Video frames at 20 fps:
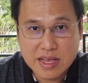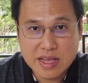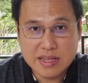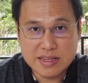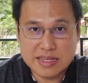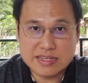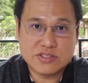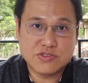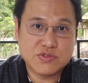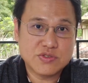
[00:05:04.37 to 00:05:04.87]

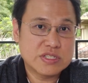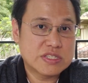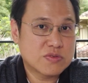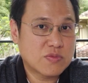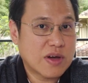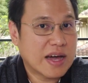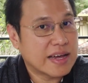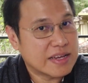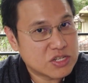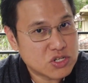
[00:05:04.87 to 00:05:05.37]
That's the reason
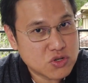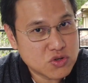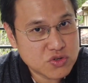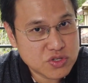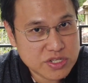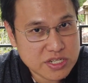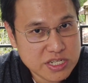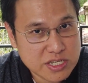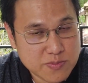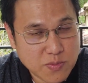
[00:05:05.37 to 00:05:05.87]
why I
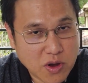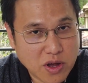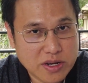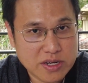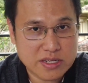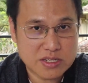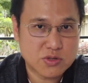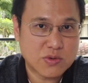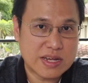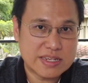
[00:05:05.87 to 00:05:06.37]
choose this spot.
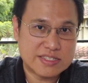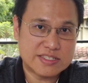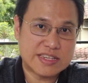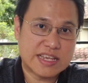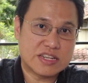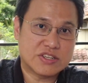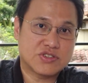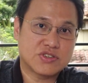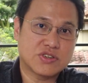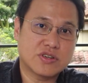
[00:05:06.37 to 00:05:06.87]
It's quite
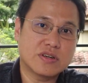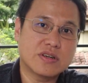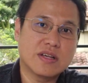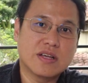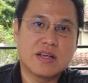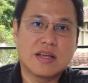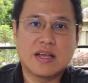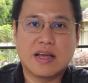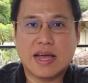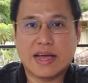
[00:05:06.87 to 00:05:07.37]
central.
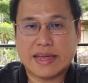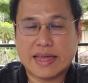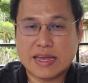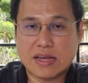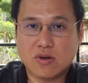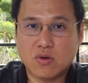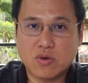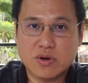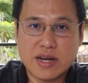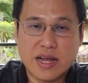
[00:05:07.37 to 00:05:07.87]
I can
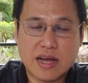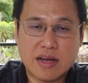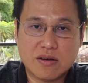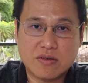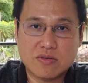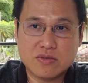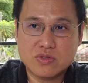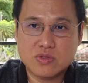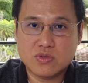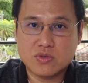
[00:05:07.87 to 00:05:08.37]
go
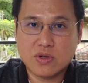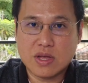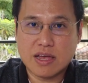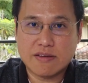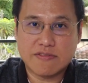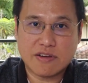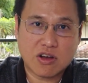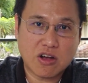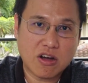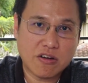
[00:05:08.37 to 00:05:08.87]
down to
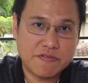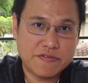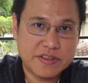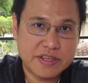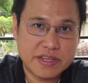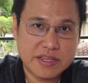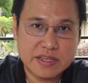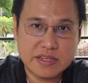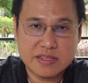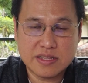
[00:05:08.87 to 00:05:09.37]
have a coffee.